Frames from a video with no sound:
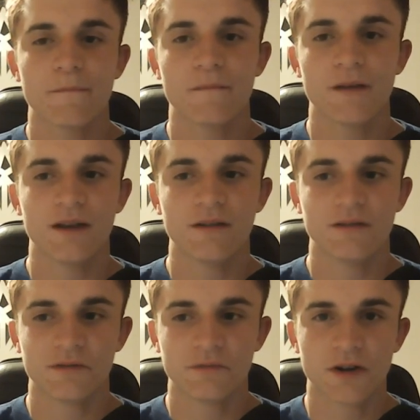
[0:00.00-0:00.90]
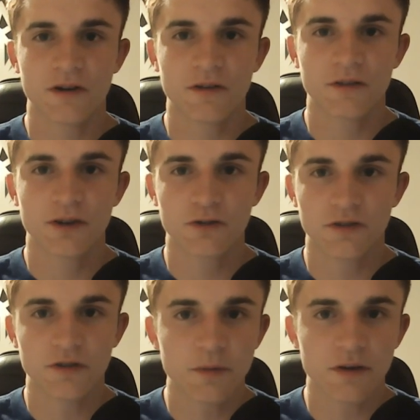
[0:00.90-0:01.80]
and got those
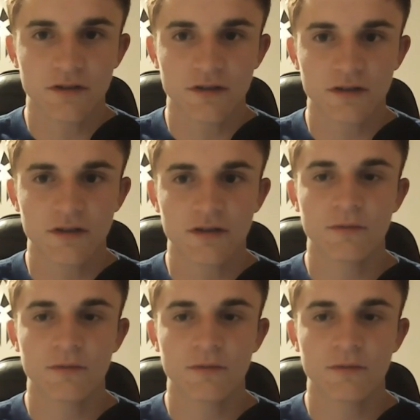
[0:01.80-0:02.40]
experiences.